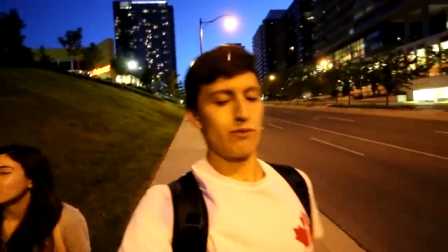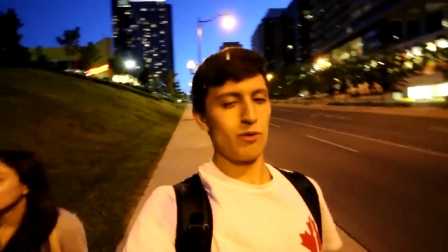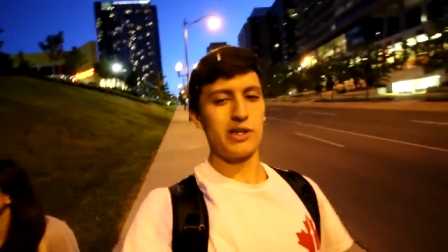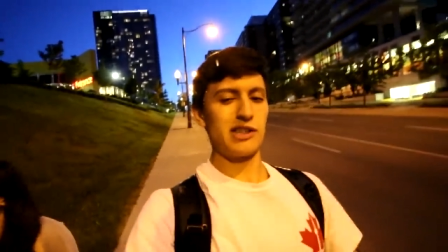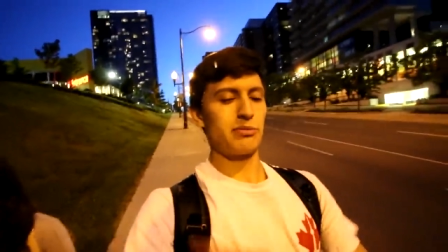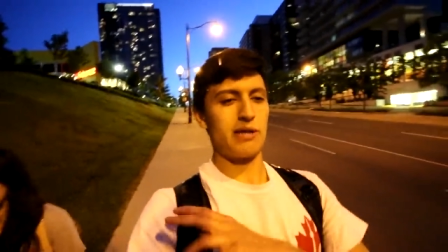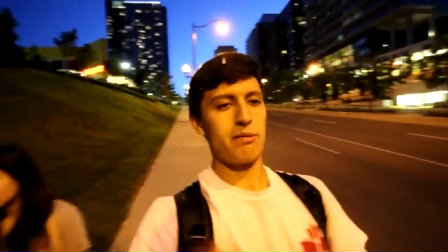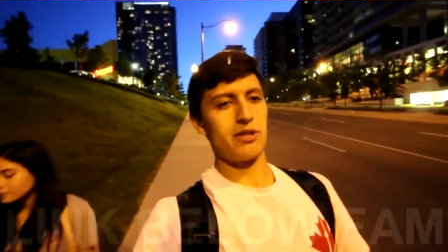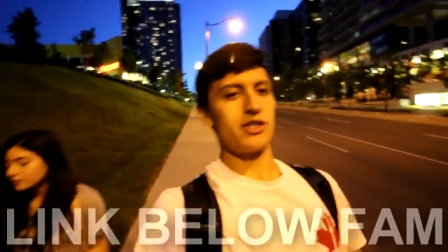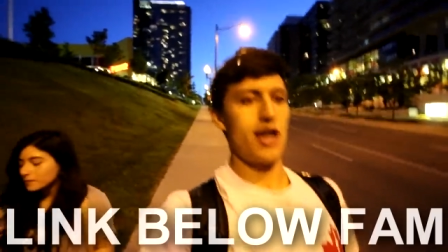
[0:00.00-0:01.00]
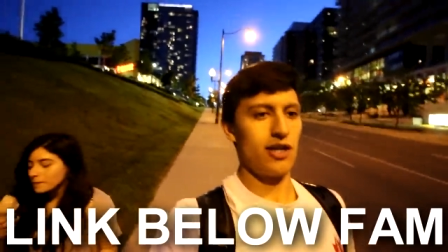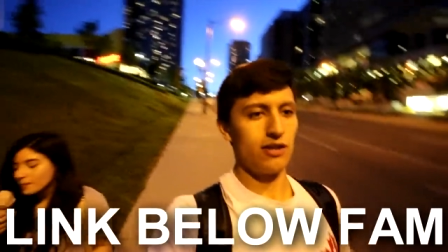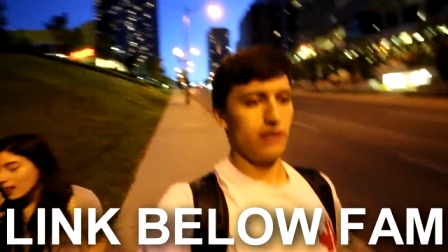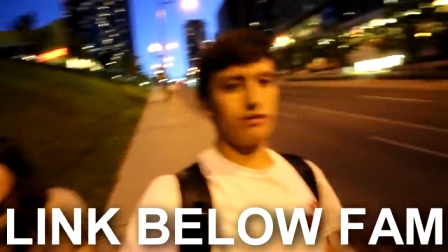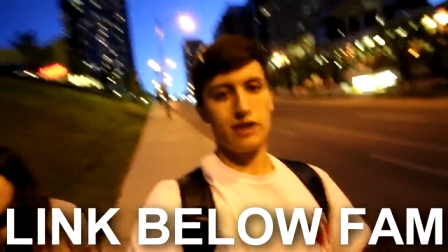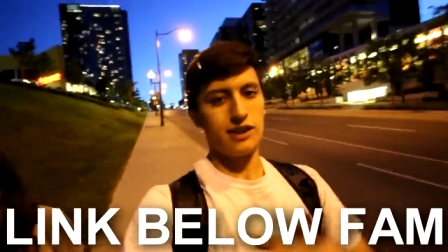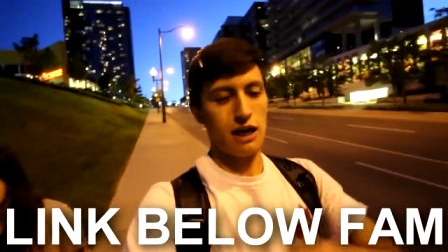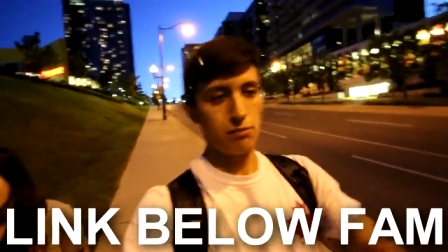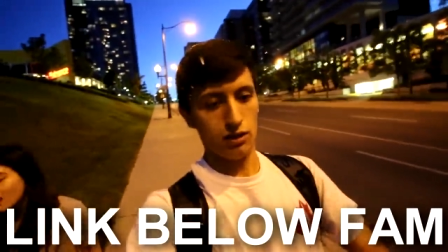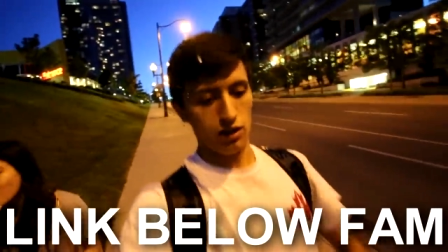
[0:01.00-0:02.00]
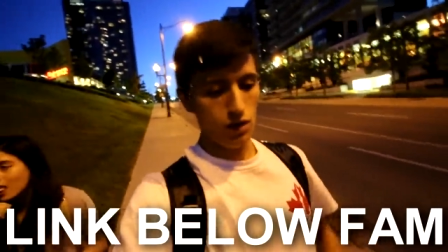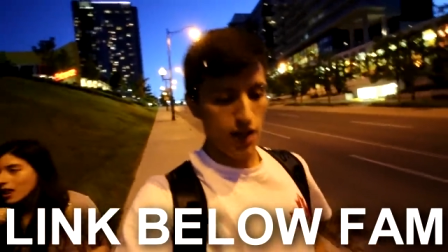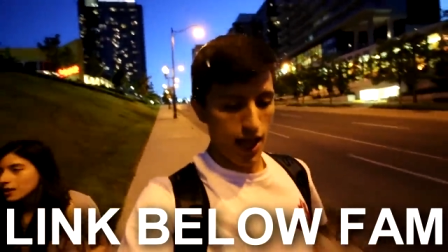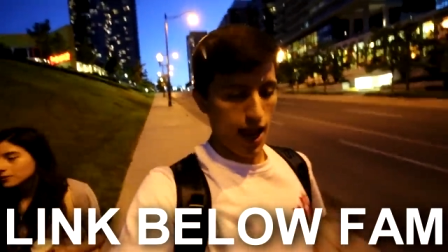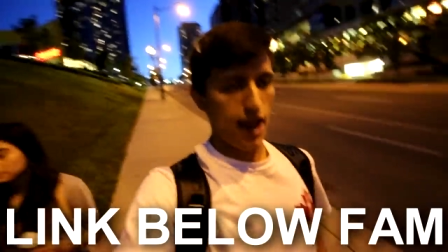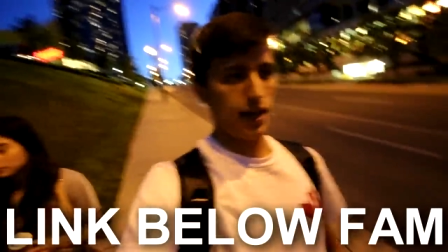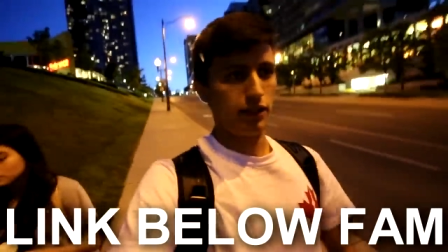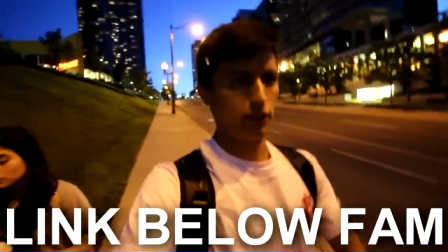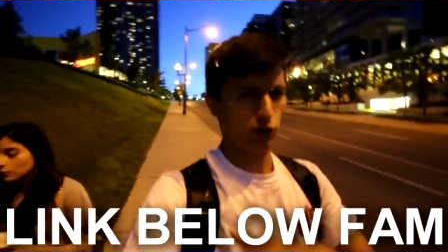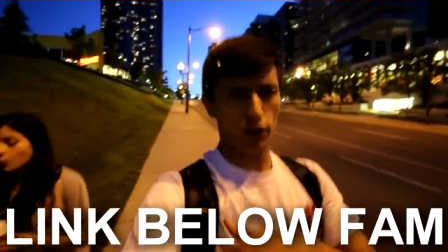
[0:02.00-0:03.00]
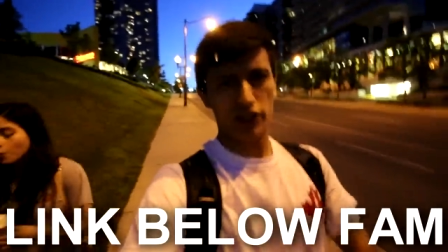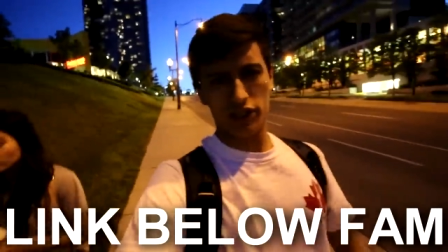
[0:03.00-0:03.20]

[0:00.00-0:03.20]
So if you want to subscribe to her channel, I'll leave a link down below. And her Twitch